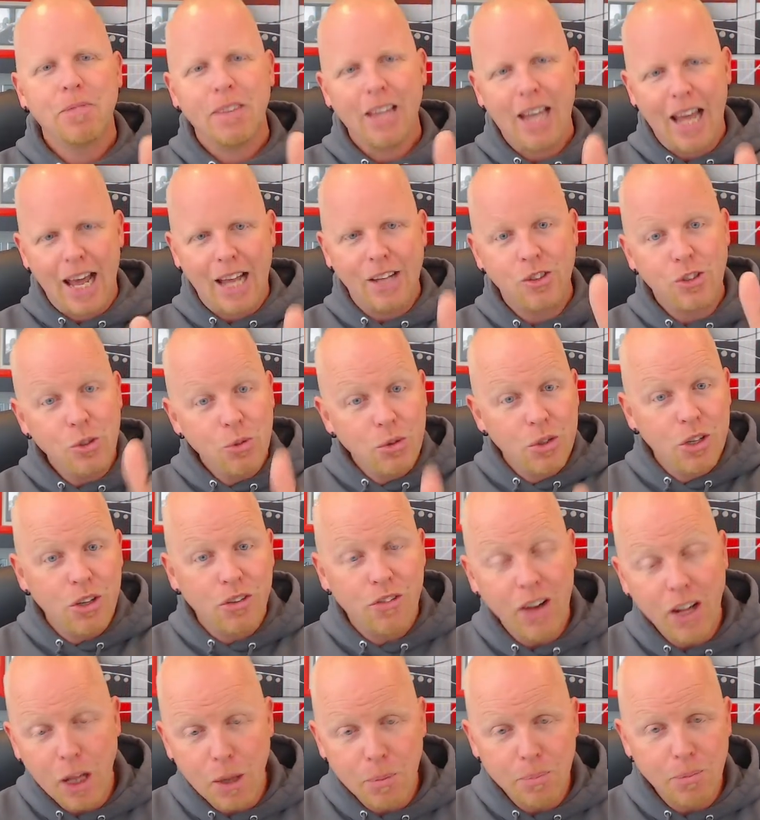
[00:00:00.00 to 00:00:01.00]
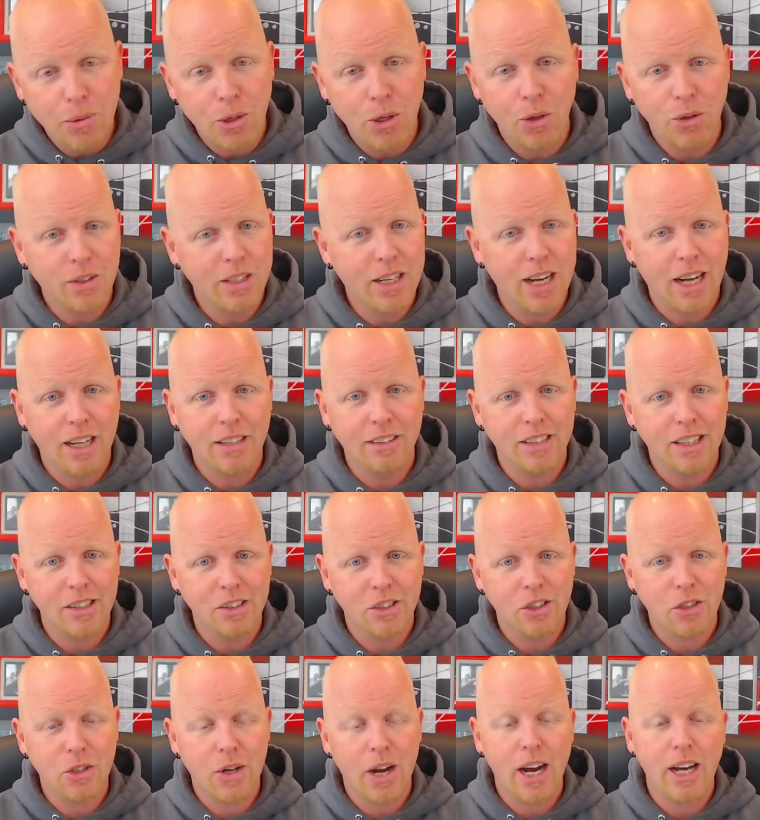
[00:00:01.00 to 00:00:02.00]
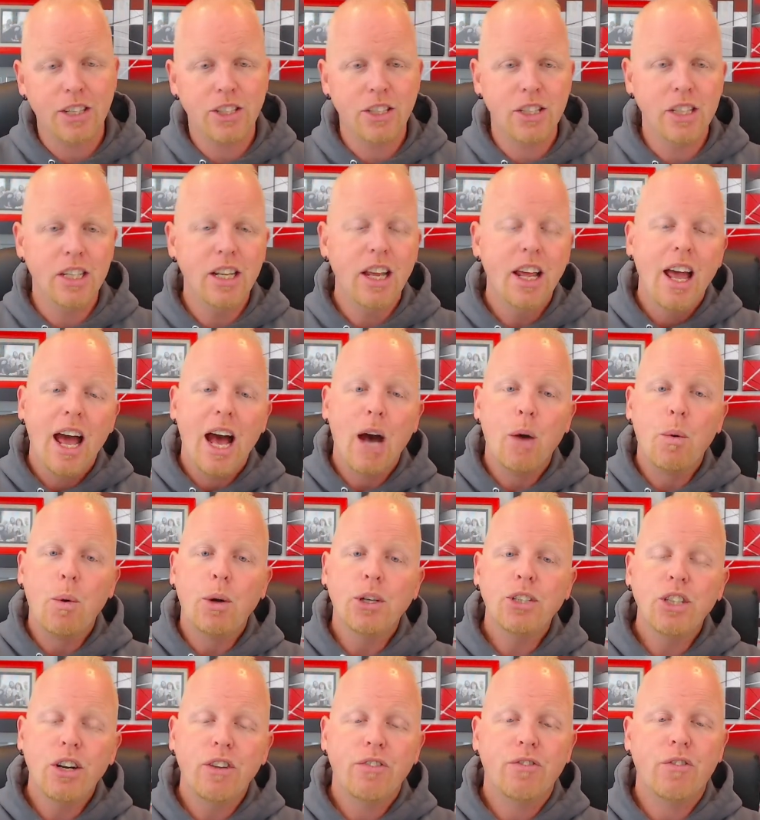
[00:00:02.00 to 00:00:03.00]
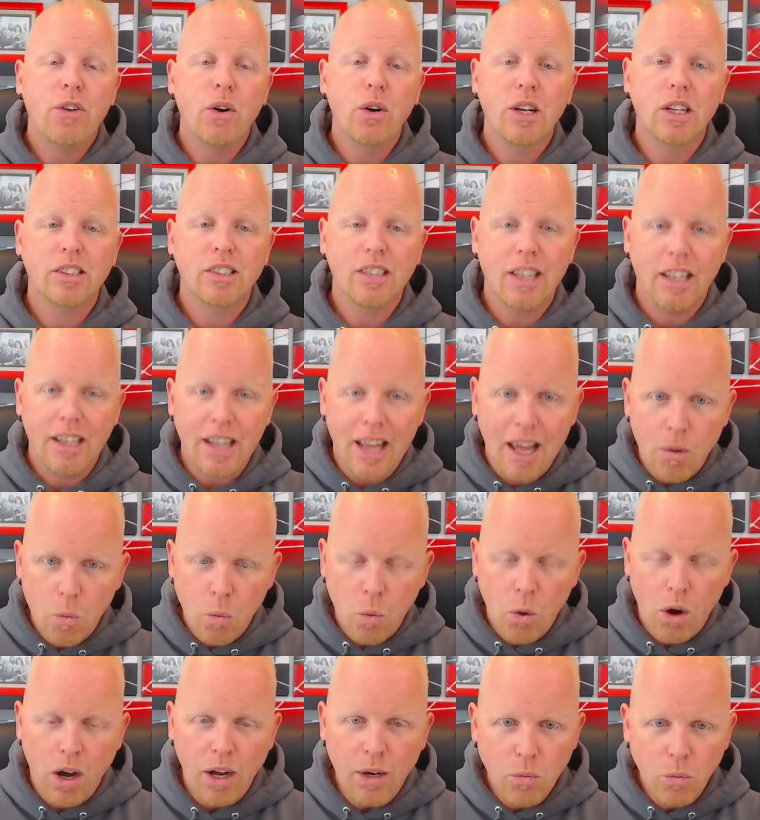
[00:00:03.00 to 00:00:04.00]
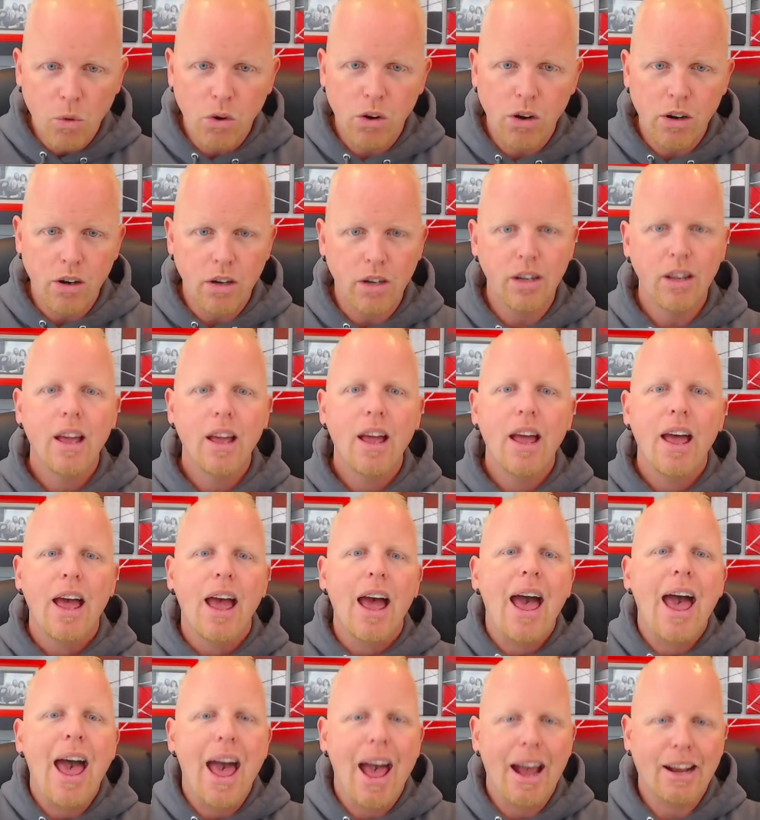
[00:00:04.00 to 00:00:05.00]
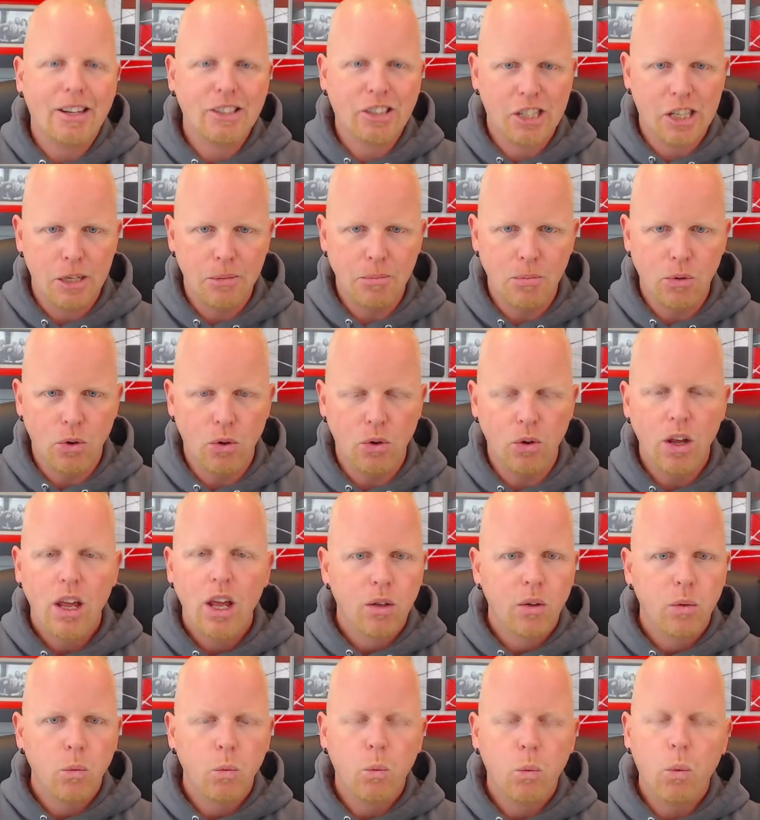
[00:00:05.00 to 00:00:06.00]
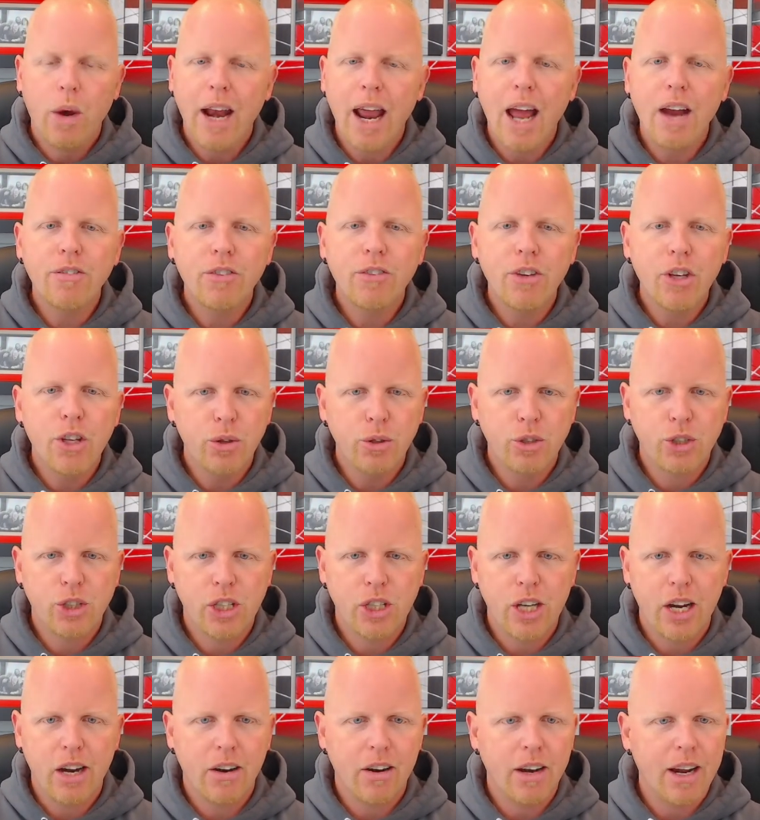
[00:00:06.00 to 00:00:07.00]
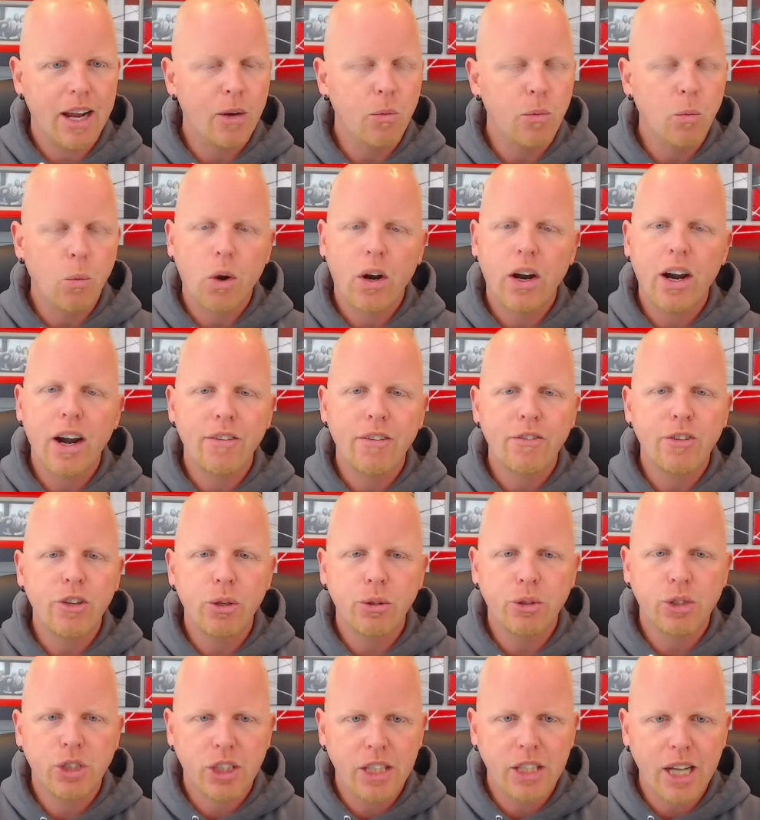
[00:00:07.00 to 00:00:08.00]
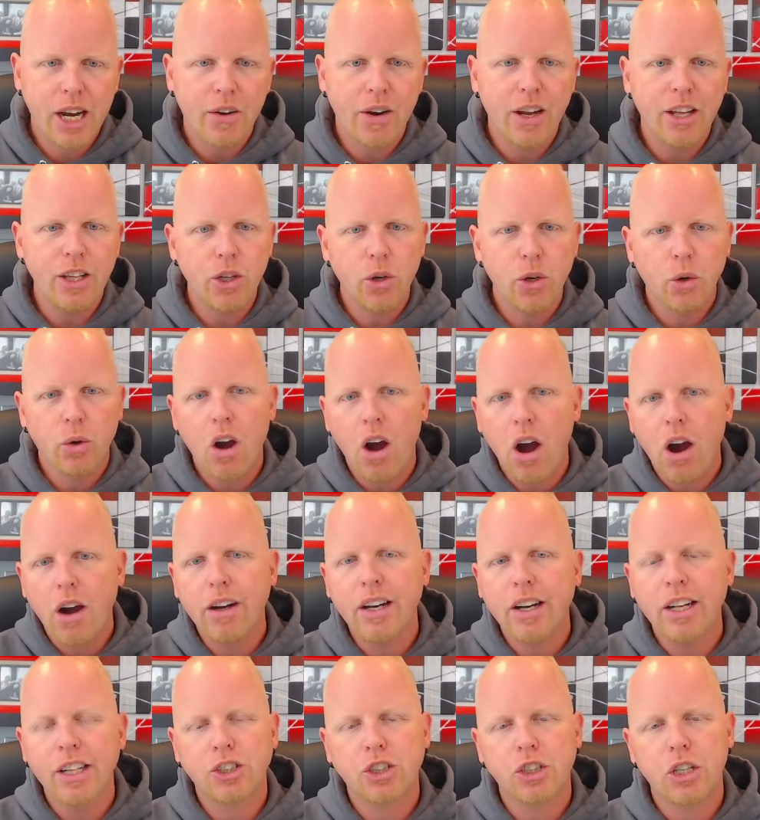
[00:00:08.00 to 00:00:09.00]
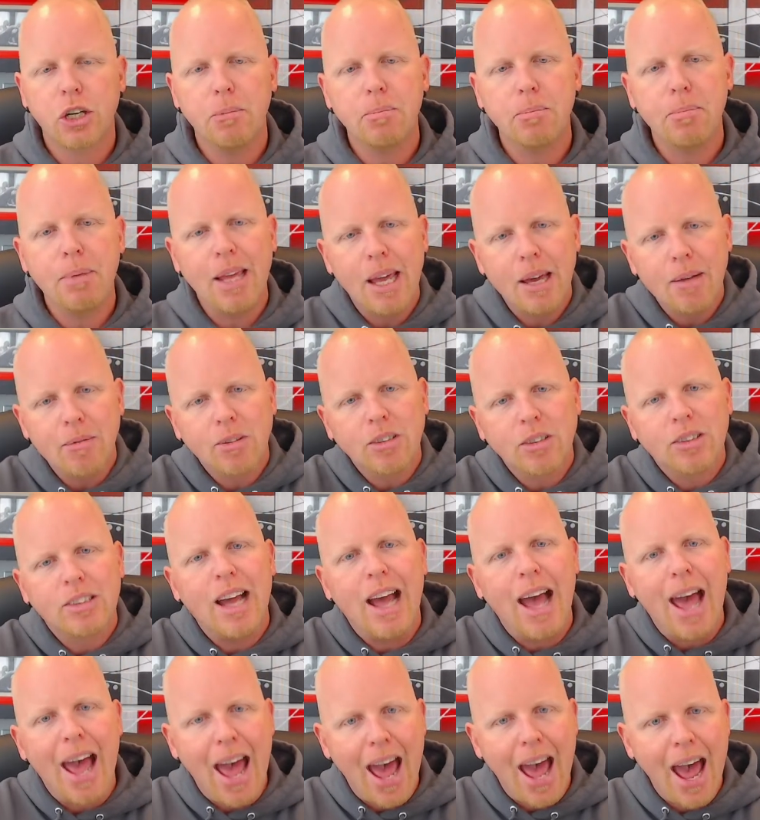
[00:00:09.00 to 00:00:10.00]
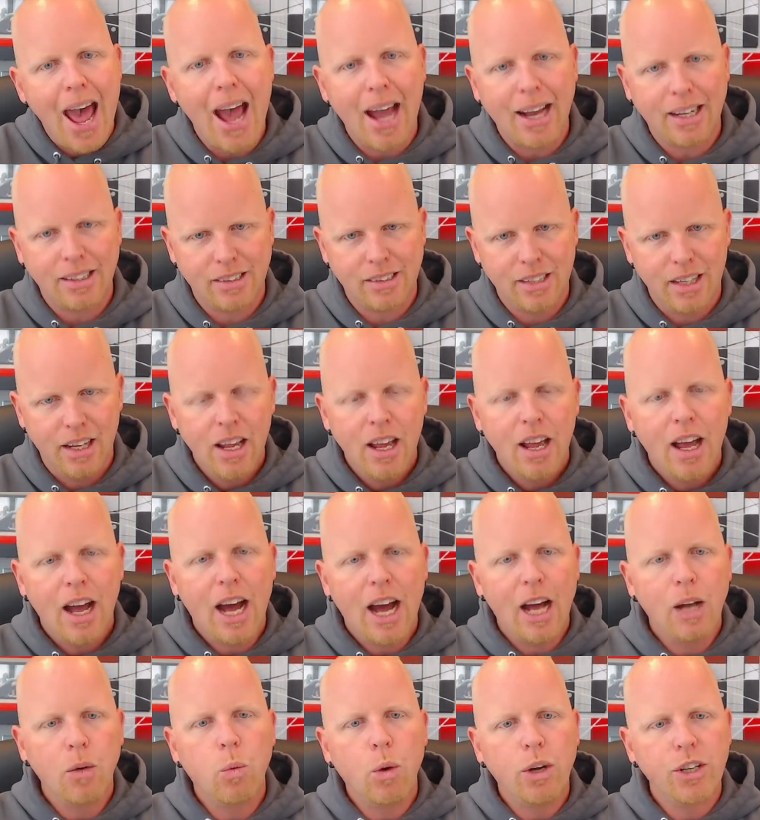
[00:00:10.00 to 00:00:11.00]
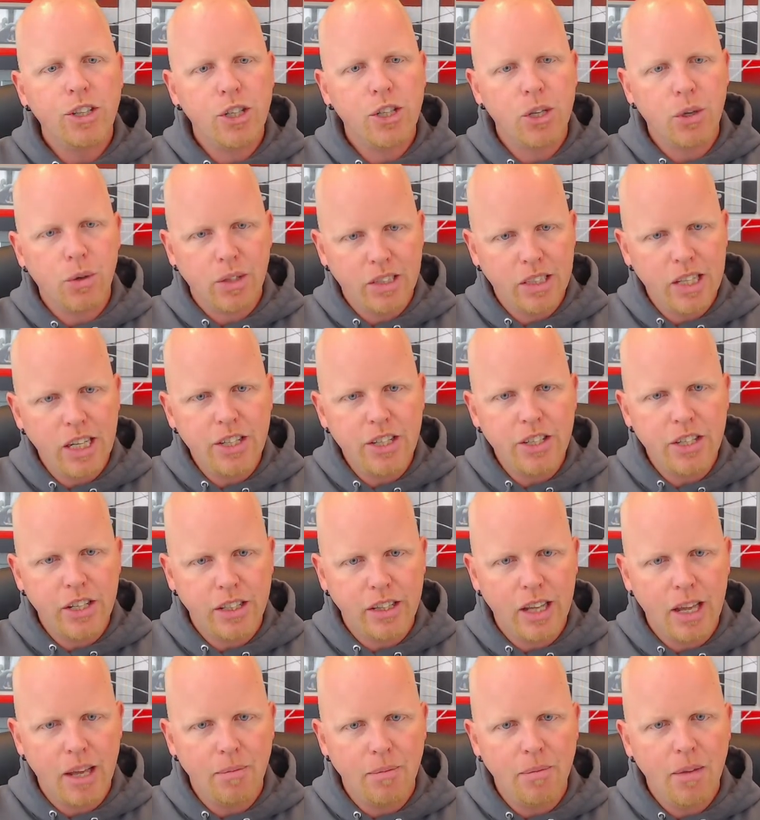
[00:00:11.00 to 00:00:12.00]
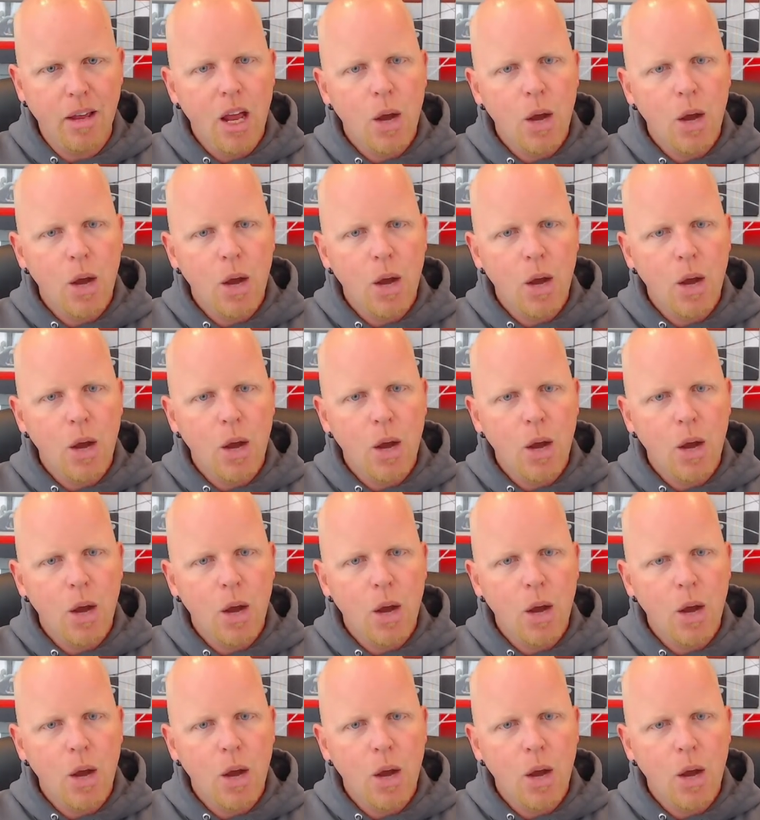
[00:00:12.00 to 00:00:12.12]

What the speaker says: As you develop your own content strategy, I want you to focus on that one word, actionable. Whatever you share and wherever you share it, your audience should be able to act on what you're teaching them.